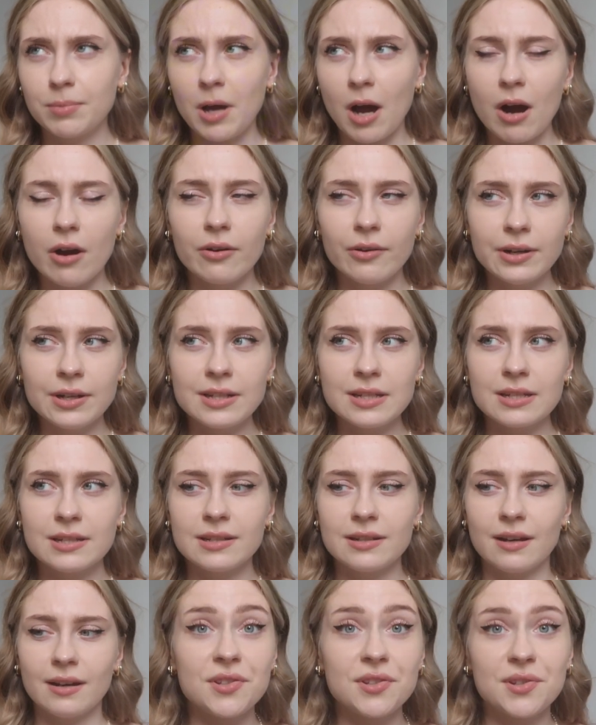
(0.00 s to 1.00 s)

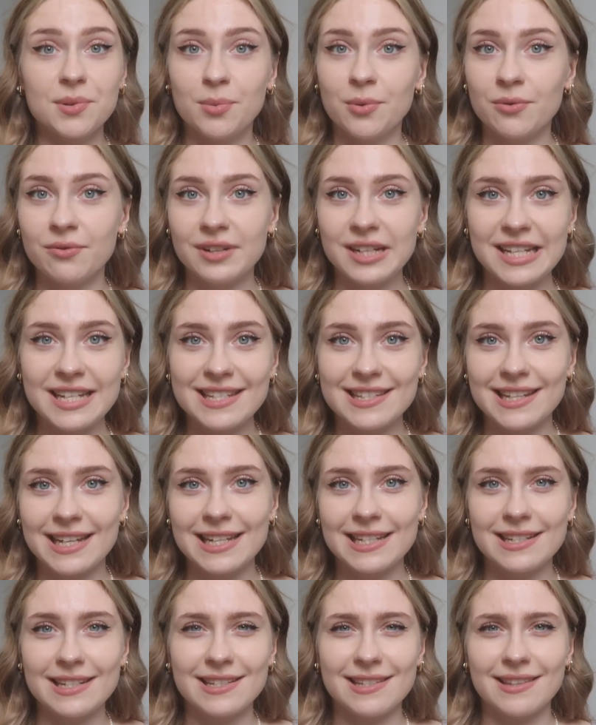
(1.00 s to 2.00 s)
Current possible release
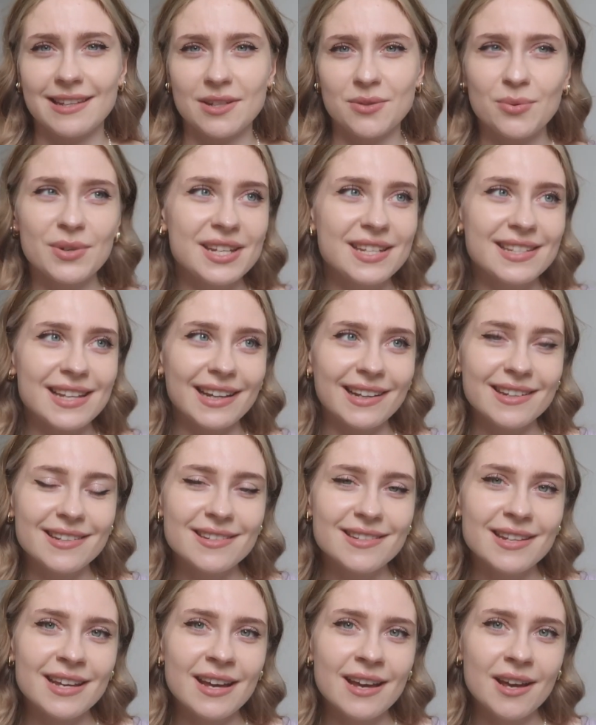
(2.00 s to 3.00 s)
date is the
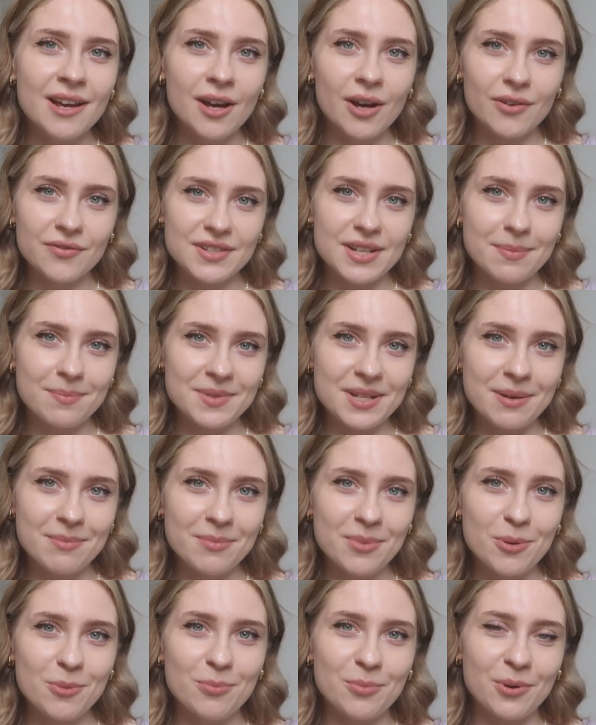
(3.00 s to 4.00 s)
22nd of
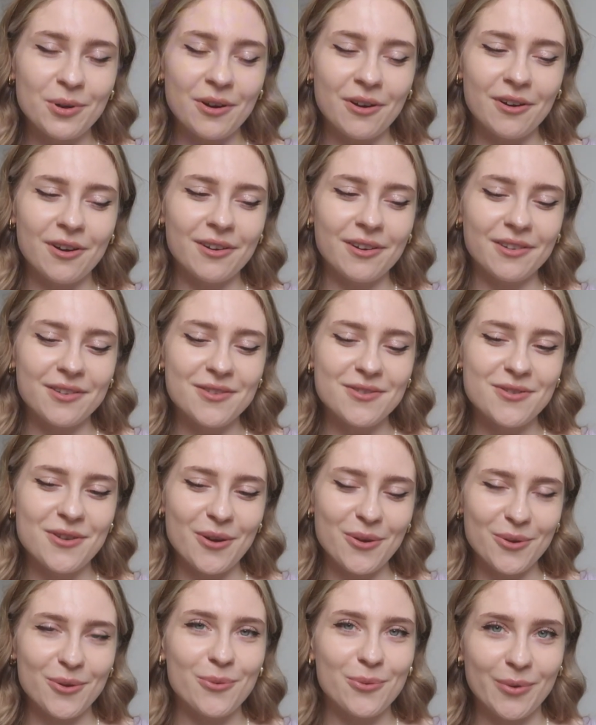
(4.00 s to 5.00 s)
September, but
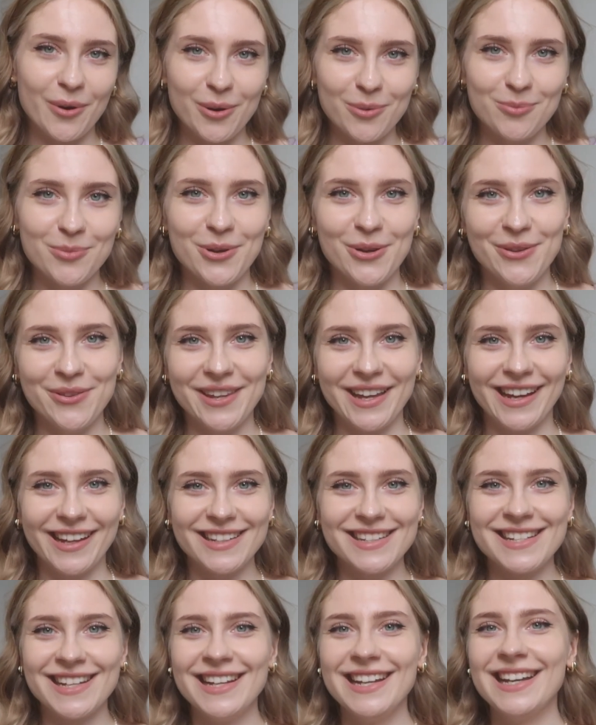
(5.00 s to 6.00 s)
don't quote me on
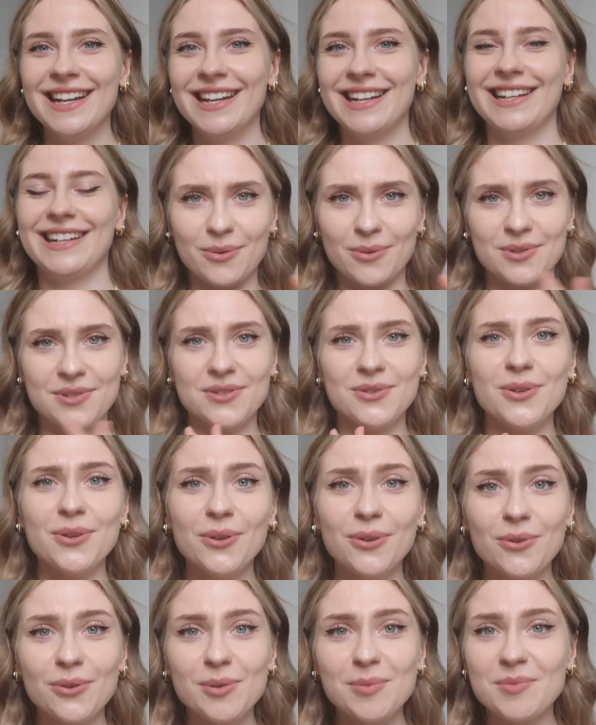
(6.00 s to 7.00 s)
that. There was
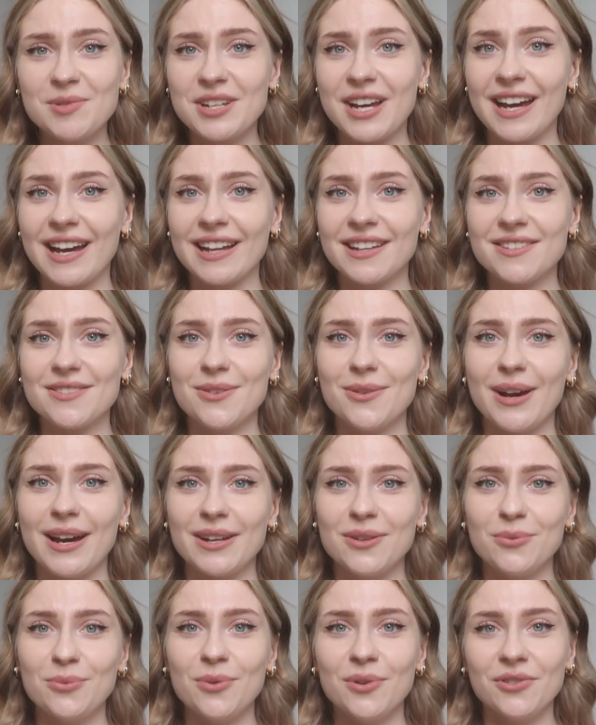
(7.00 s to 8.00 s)
2 group chats. You
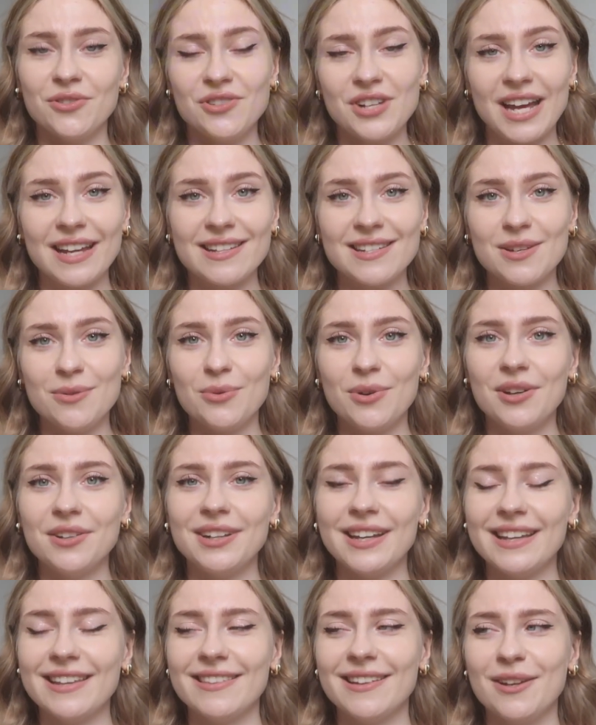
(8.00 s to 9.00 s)
had one chatty
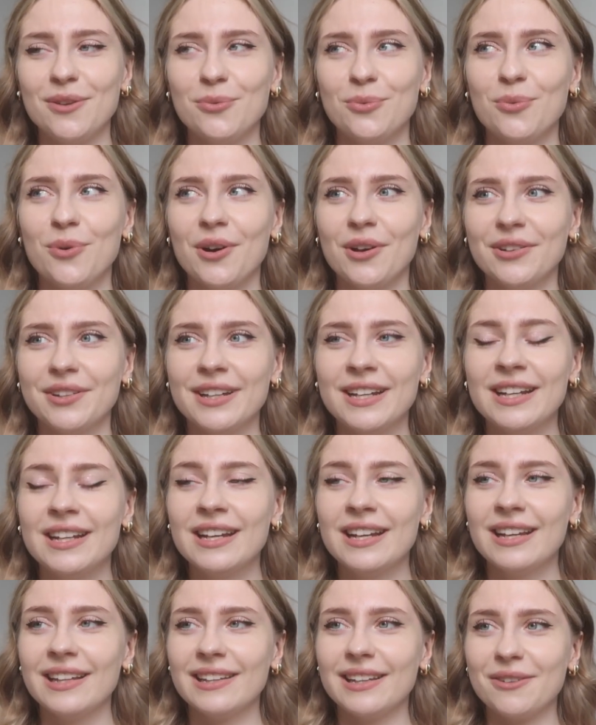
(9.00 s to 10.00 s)
one and then one
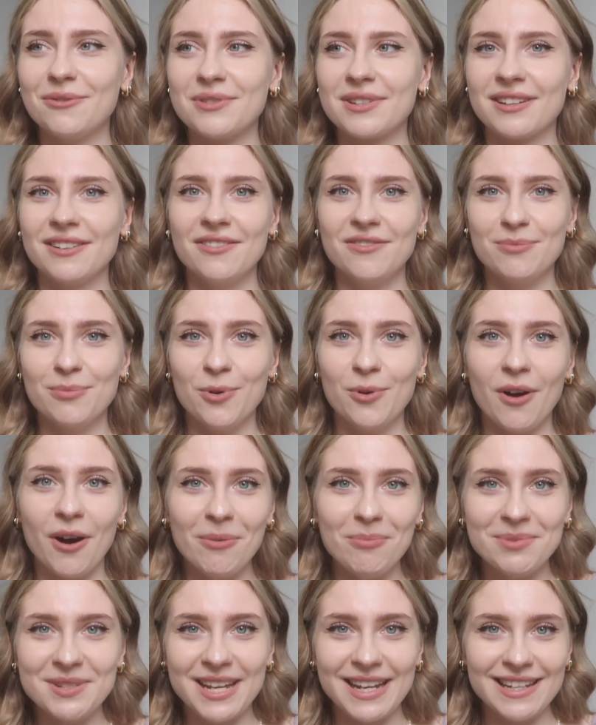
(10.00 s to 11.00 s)
that was kind of more
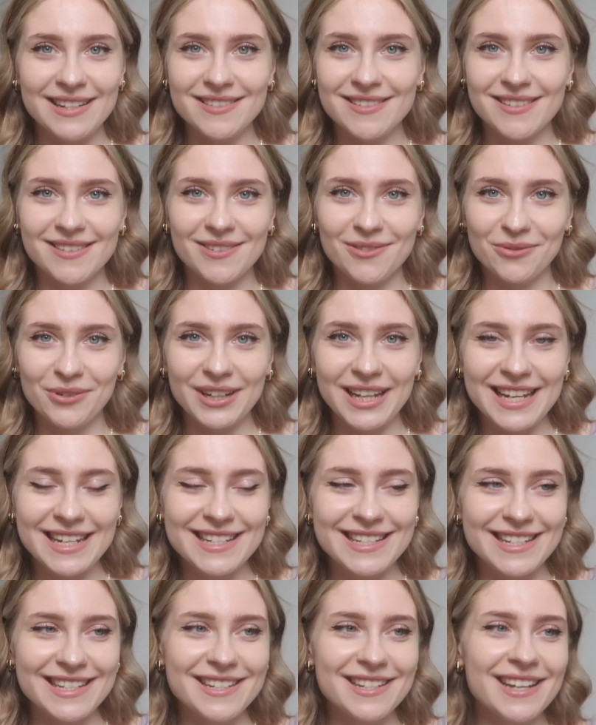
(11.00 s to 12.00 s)
updates
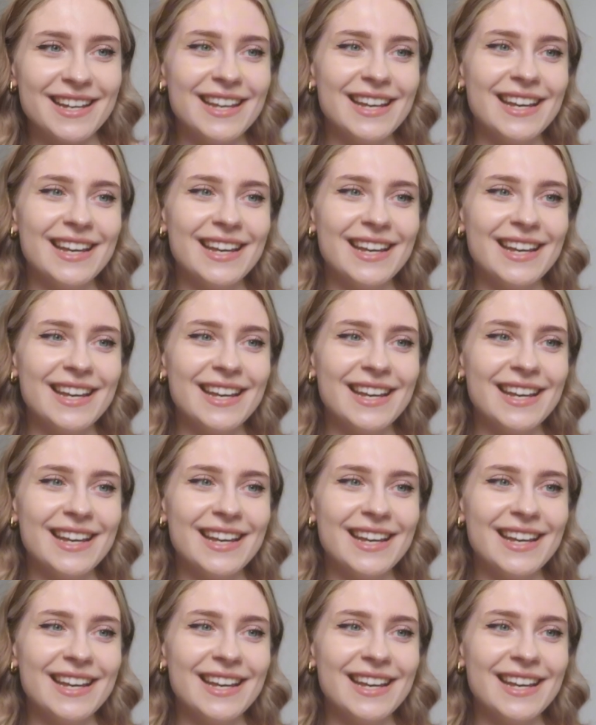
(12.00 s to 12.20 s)
related.